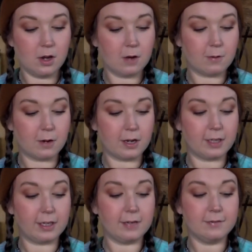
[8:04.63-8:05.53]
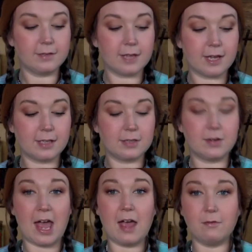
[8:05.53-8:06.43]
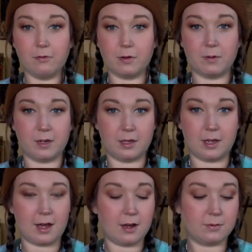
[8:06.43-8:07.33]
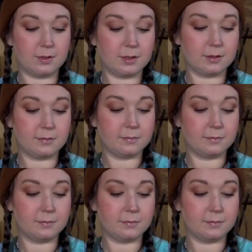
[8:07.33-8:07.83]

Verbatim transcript: where it gives light to everyone in the house.